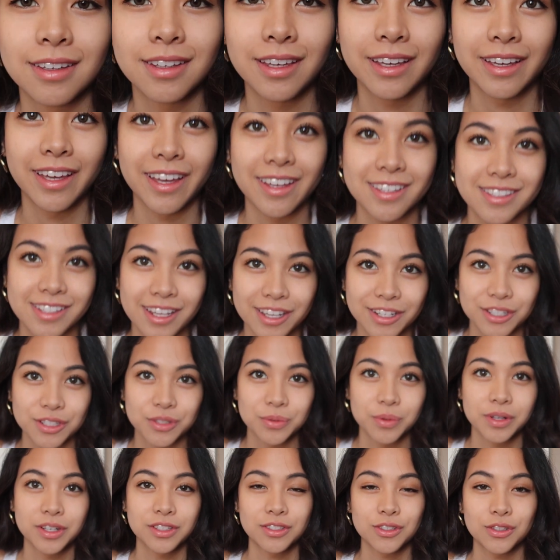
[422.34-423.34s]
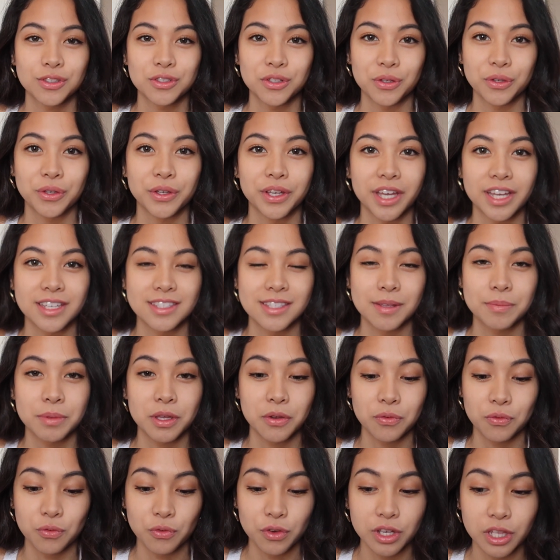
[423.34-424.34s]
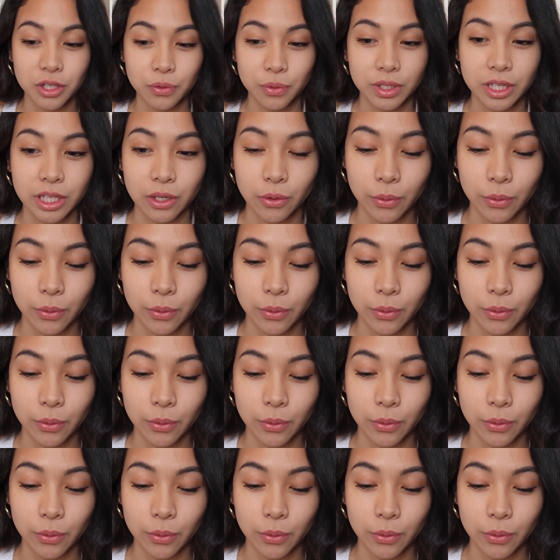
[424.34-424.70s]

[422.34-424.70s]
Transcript: Okay guys, I just wanted to show you guys something really, really